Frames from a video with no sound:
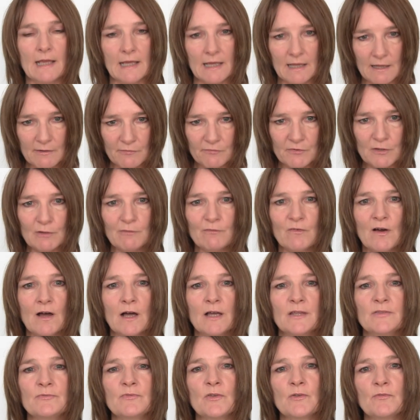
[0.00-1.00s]
If you
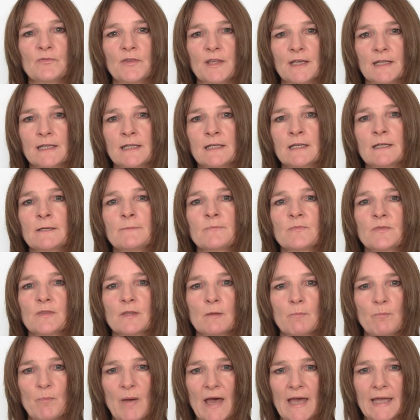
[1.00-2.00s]
find that the
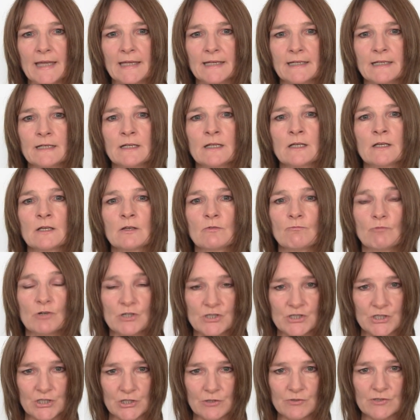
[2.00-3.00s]
pain
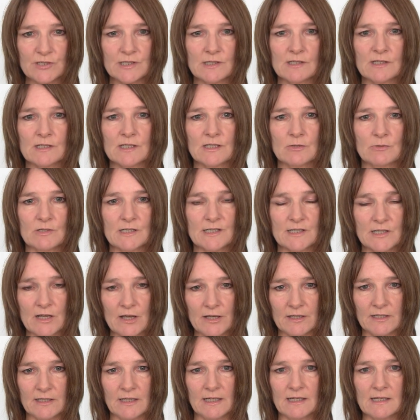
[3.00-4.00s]
reduces to a
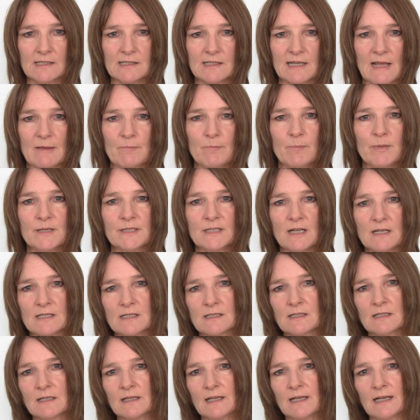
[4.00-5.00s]
certain extent but
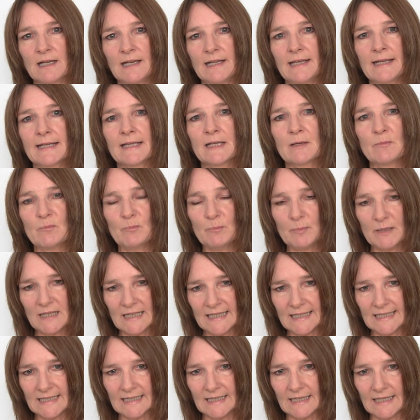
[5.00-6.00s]
doesn't clear
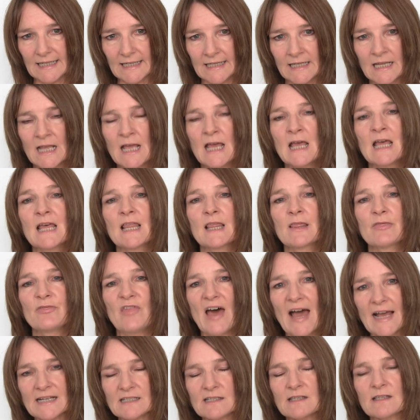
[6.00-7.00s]
completely,
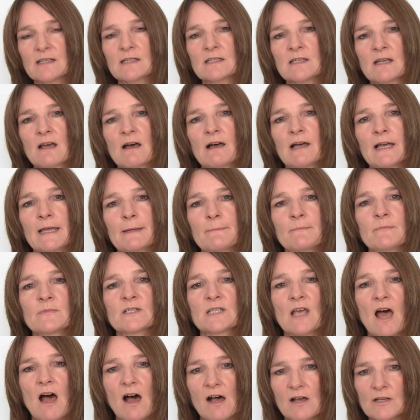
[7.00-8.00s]
that's the time
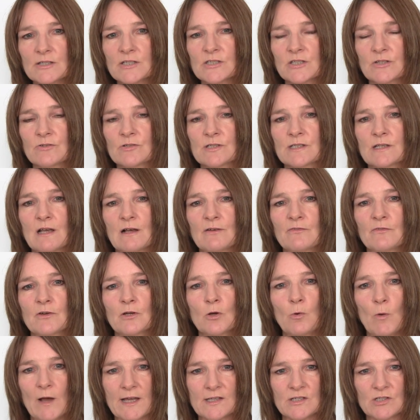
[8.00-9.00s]
to ask yourself a
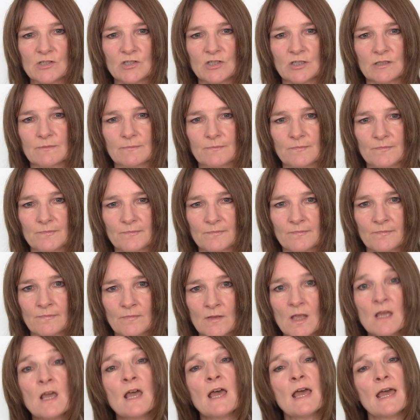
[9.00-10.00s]
question.
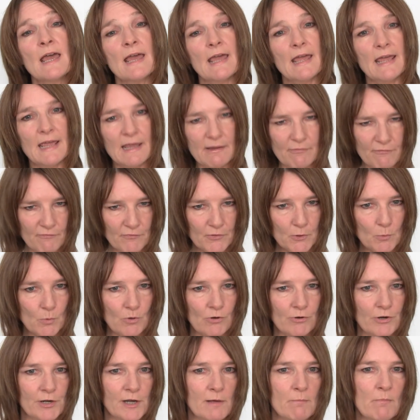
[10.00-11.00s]
If there
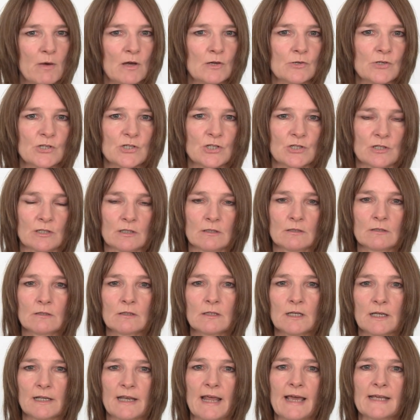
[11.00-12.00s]
were an emotion
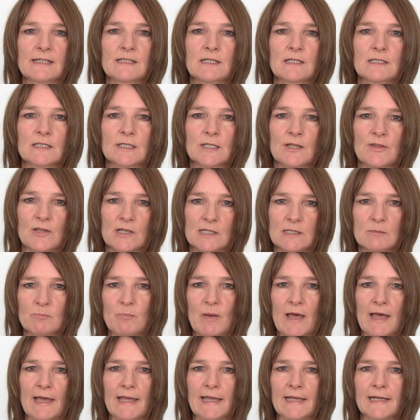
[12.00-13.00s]
connected to this
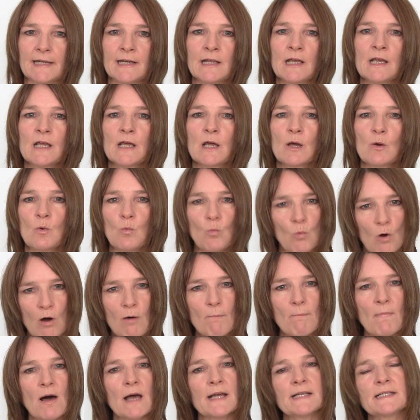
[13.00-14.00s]
pain,
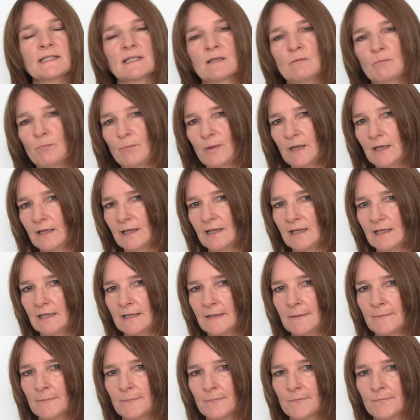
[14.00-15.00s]
what might it
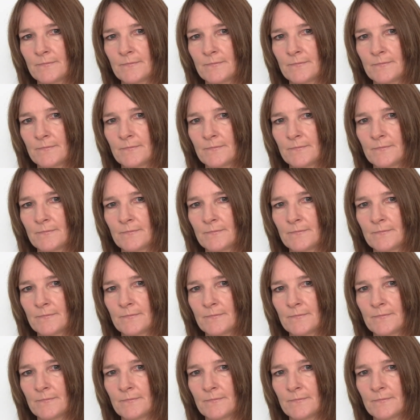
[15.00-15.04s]
be?